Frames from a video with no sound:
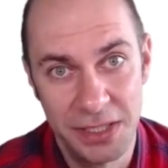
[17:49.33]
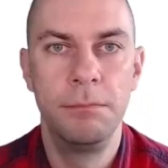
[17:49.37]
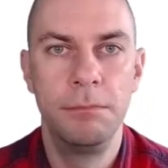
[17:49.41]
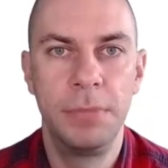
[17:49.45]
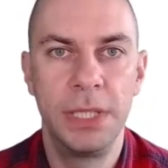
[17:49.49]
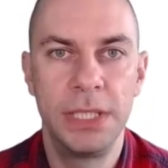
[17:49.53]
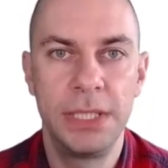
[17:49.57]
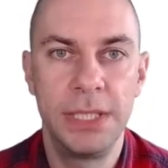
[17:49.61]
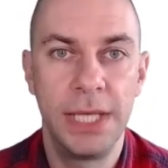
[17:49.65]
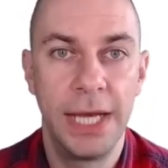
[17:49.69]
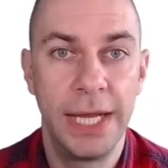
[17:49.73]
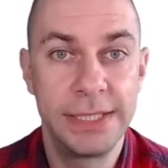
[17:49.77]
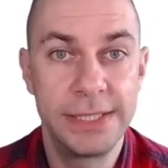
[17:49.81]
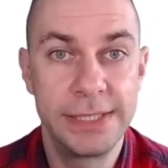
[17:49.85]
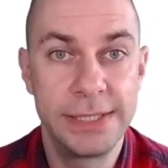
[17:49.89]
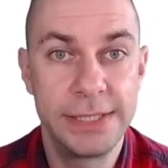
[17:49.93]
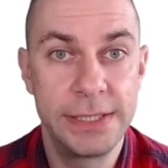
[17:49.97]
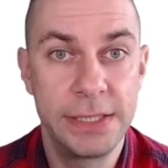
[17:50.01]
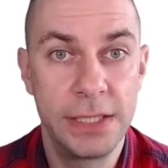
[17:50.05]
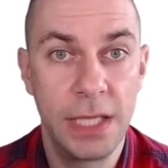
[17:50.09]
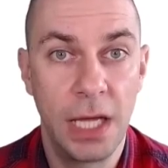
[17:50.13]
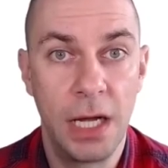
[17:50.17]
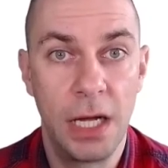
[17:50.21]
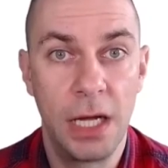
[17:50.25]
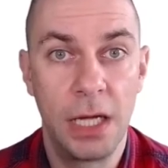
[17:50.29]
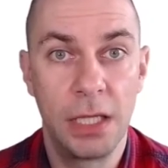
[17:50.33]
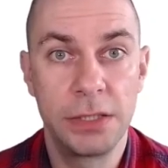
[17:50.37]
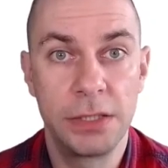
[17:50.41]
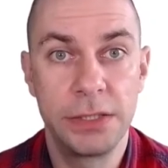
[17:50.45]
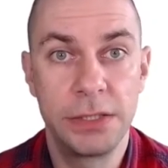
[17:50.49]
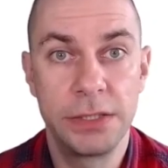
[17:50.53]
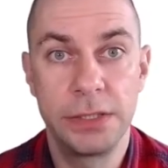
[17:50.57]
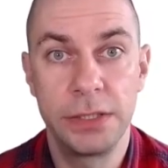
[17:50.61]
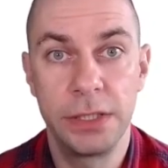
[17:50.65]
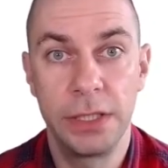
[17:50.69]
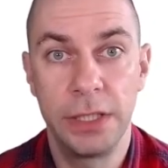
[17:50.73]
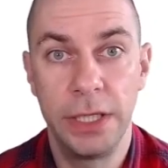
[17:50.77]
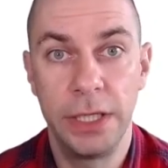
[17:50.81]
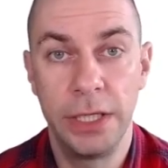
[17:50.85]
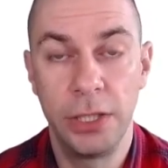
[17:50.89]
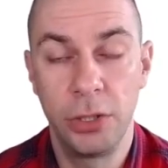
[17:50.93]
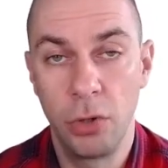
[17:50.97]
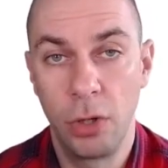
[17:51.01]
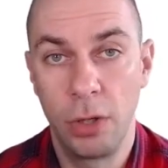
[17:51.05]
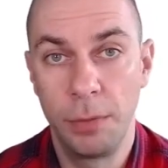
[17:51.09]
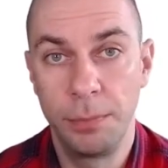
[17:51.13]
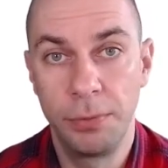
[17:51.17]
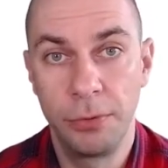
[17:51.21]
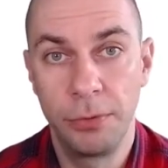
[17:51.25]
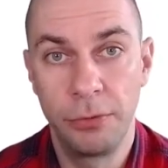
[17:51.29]
But let's start
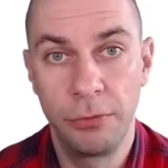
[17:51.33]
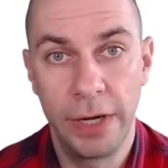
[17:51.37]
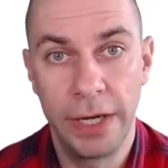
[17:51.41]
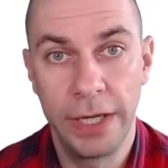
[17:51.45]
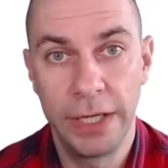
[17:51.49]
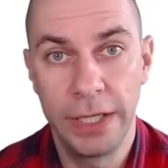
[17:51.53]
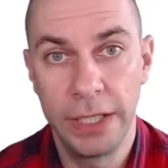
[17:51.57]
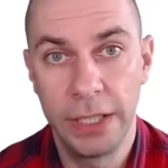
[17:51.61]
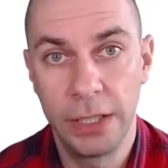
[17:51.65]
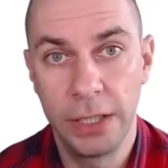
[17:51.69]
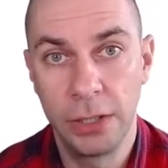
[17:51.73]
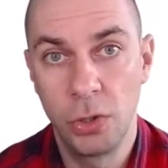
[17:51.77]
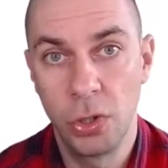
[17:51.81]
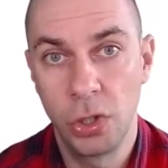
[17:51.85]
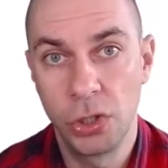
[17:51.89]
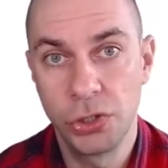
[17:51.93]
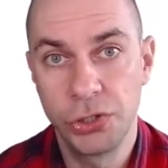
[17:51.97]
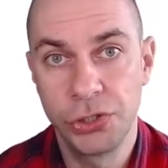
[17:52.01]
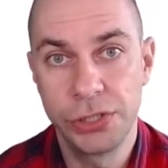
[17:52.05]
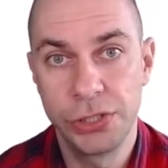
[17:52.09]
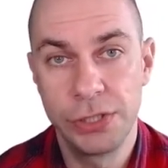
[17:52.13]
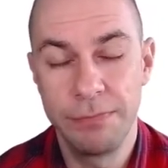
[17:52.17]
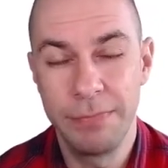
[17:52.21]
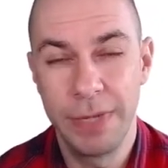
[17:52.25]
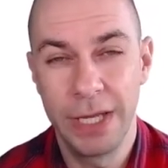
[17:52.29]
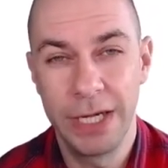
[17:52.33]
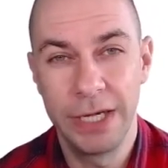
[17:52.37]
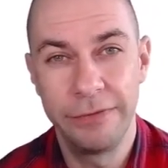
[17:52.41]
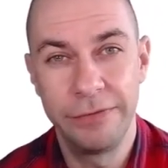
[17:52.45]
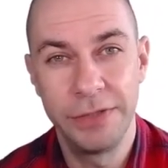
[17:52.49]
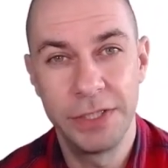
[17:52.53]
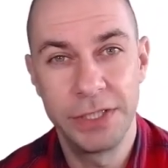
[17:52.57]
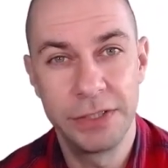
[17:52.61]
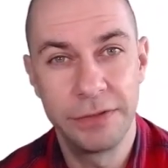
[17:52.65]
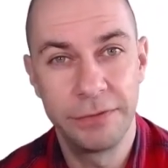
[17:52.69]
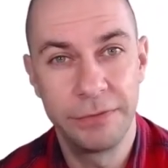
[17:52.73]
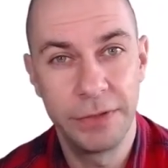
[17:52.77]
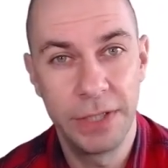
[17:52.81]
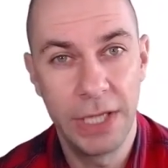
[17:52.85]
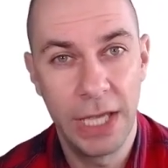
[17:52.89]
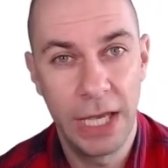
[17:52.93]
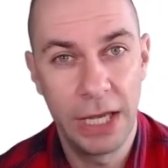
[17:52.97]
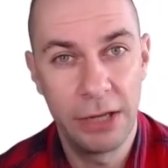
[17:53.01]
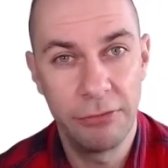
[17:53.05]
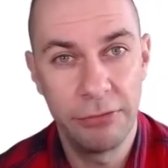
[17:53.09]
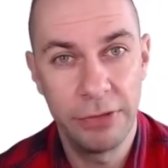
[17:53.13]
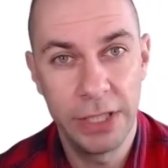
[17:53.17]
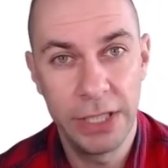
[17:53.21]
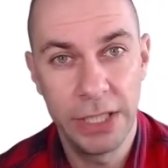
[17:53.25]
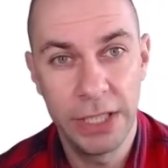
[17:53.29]
incorporating costs and benefits of
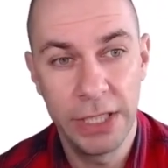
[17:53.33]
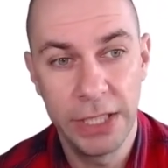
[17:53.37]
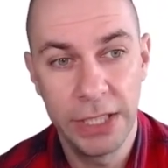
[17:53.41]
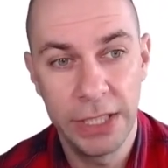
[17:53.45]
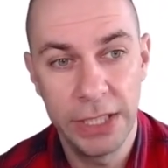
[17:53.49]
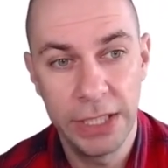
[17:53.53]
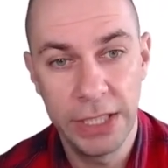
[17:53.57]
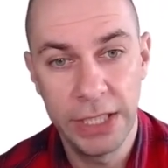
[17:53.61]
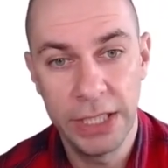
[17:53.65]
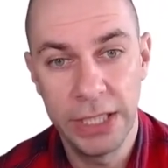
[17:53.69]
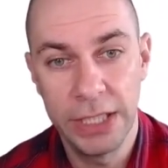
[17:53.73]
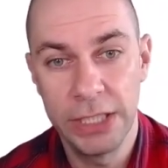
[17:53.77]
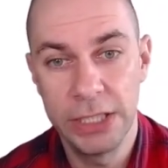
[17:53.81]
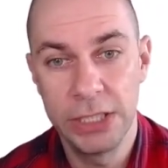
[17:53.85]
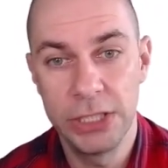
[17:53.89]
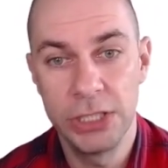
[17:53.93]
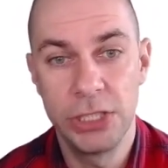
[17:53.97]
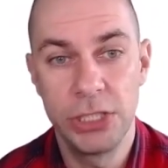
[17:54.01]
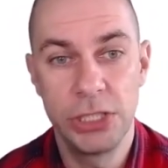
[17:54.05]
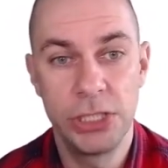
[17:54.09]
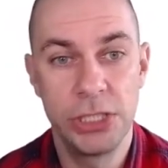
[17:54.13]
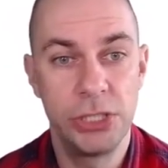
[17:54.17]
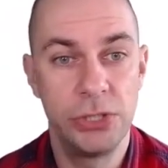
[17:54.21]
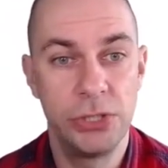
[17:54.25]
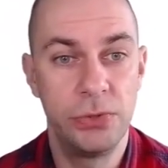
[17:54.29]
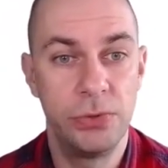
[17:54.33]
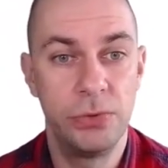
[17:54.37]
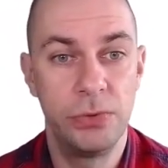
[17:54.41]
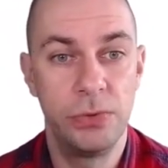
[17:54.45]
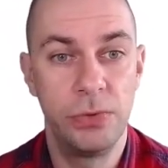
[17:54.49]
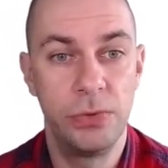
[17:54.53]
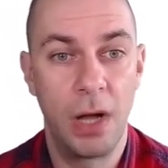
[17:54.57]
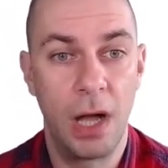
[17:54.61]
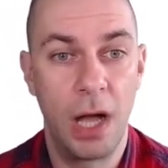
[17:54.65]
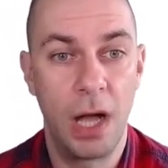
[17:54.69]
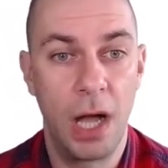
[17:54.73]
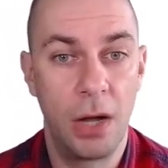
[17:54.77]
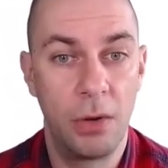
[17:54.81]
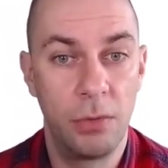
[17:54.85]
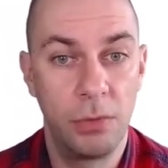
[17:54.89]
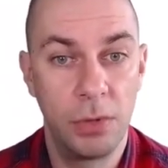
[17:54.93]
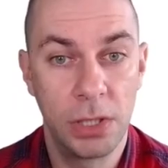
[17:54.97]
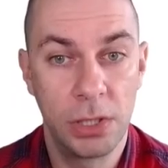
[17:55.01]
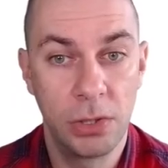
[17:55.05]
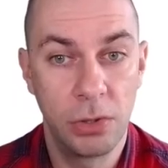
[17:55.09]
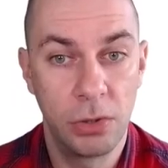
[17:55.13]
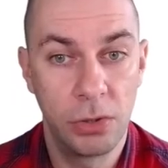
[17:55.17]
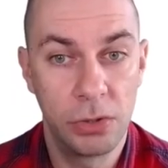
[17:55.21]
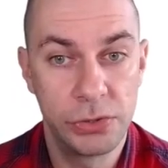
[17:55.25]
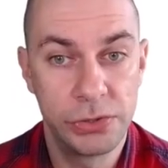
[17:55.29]
carry into our
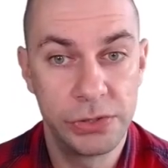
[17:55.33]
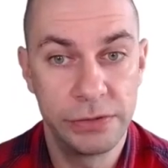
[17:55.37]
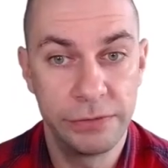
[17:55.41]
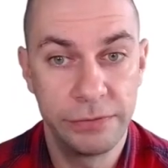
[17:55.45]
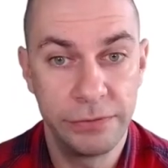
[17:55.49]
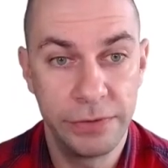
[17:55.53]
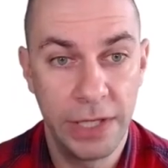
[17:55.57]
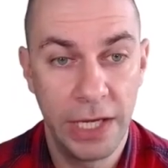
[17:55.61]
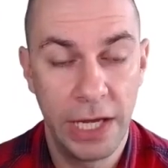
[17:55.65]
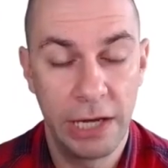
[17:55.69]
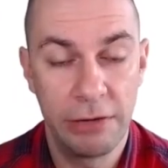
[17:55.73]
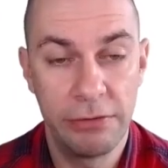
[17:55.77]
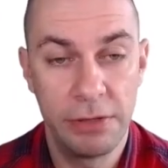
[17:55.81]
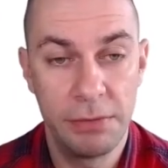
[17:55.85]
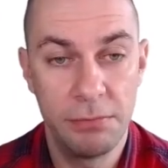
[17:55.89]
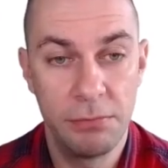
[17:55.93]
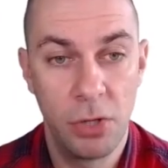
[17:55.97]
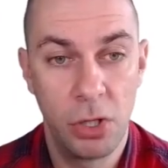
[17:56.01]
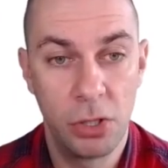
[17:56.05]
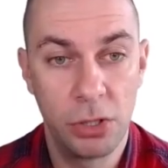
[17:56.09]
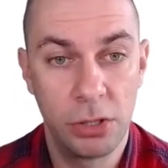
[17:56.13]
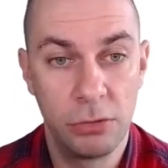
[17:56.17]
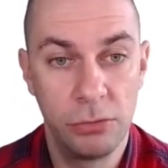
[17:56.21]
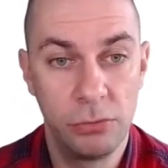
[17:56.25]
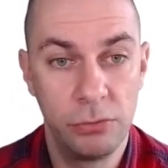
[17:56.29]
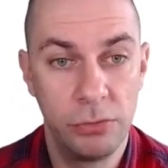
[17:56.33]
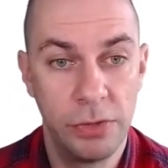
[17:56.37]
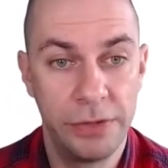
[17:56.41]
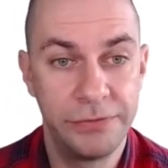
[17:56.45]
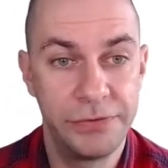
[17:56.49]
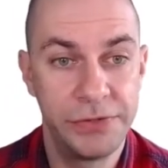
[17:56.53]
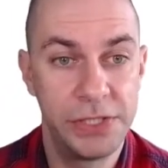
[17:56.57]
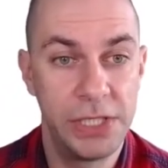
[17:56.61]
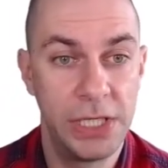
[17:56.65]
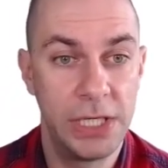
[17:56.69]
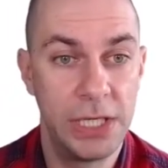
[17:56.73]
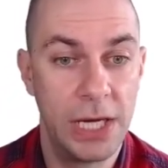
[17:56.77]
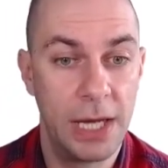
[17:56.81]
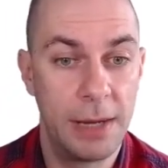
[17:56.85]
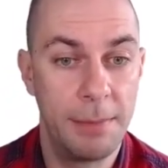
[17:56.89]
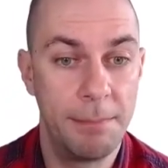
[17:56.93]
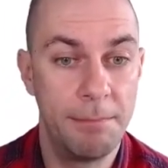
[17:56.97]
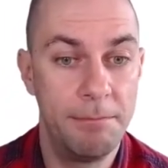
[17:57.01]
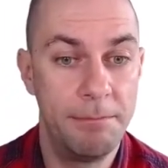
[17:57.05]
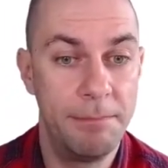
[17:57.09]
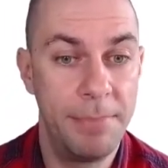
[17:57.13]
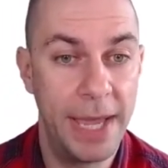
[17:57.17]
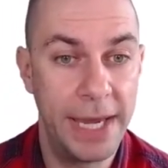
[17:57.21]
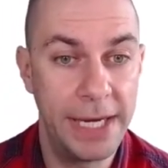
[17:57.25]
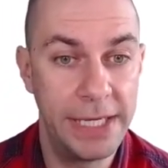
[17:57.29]
cost of carry model. We've seen a
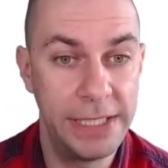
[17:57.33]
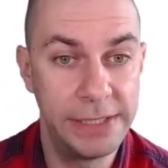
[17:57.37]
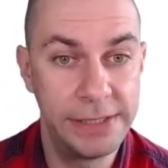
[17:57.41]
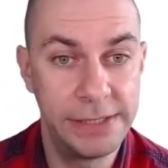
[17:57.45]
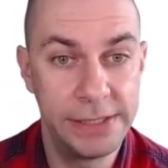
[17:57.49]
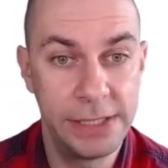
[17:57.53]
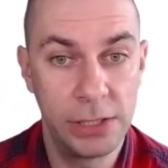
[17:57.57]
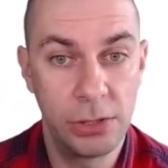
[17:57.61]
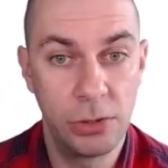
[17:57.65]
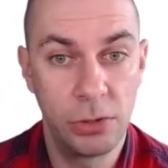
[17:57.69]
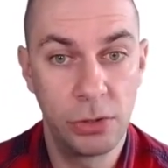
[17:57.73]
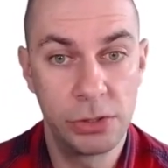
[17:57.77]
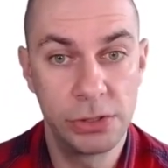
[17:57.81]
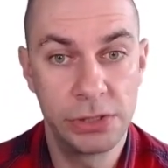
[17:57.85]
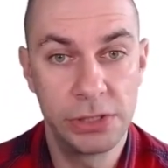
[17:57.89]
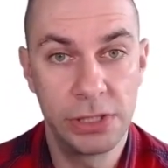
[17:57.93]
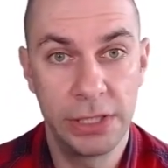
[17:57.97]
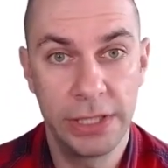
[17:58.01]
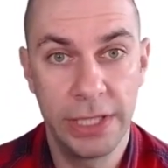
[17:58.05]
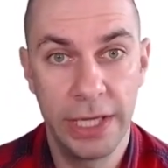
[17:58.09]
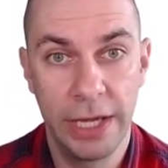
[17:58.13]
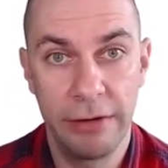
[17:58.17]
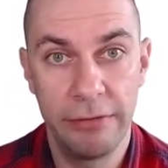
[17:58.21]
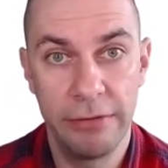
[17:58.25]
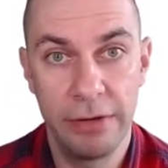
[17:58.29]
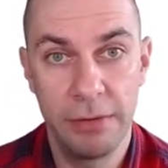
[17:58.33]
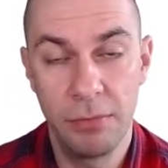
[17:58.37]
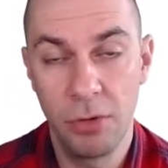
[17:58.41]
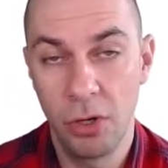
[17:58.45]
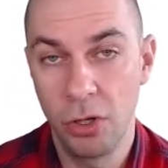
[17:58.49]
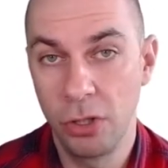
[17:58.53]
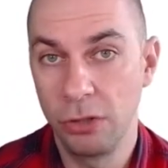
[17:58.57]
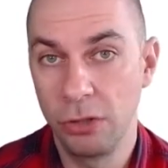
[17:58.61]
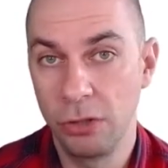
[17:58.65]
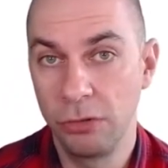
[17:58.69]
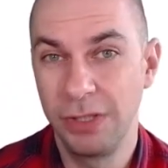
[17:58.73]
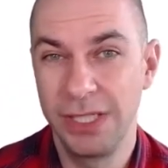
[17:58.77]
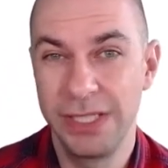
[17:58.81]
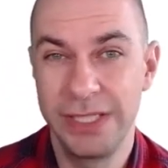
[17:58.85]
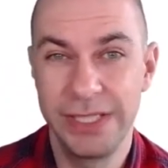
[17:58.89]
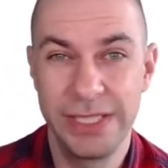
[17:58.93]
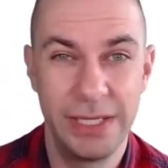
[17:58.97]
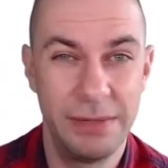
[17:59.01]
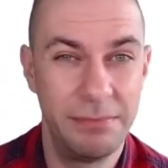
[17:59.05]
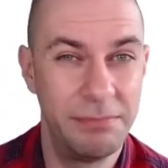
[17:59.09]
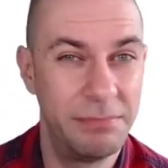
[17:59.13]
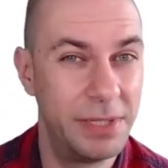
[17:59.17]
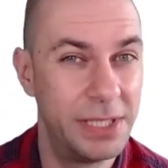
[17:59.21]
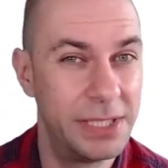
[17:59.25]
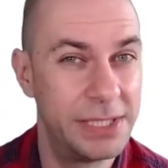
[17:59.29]
basic cost of carry model that
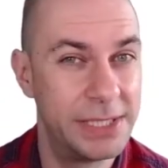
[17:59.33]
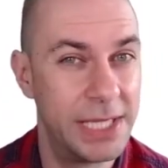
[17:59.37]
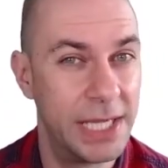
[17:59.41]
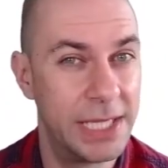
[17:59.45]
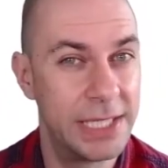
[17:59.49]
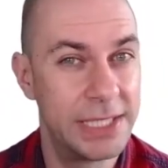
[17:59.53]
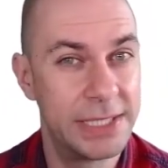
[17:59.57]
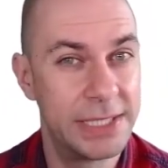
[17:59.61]
simply says